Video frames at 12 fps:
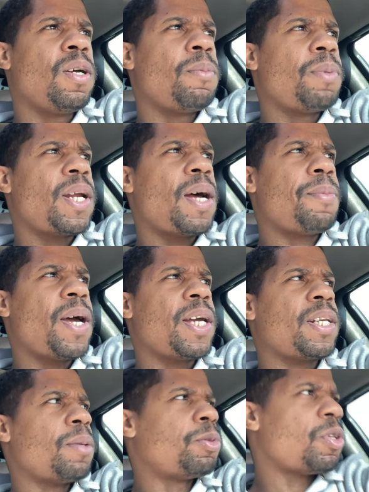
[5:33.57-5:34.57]
But I might
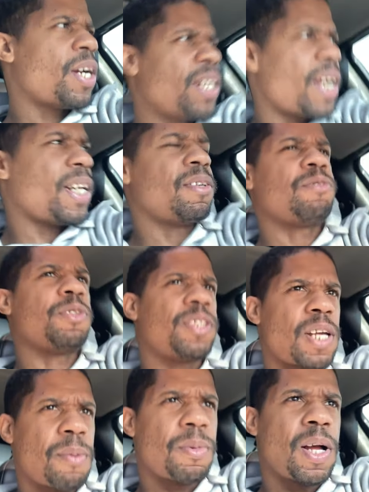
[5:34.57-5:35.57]
end up trading that in for
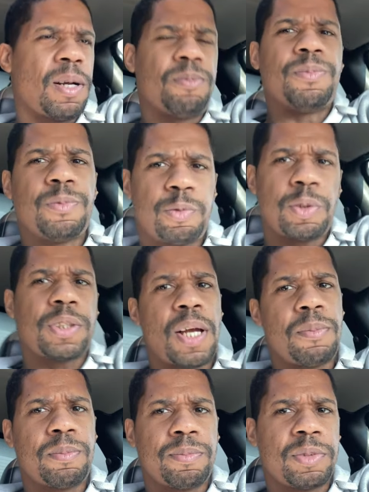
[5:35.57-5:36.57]

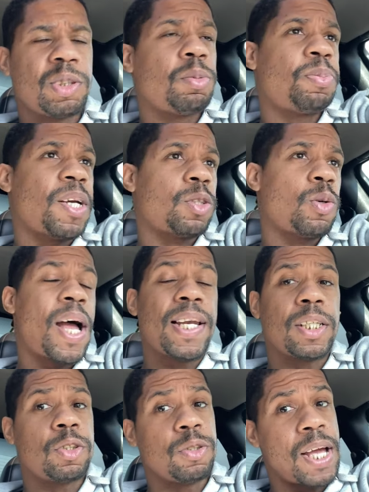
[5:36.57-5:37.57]
something special. I'll
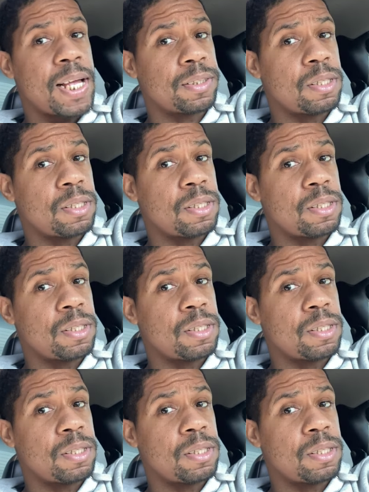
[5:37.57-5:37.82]
let you guys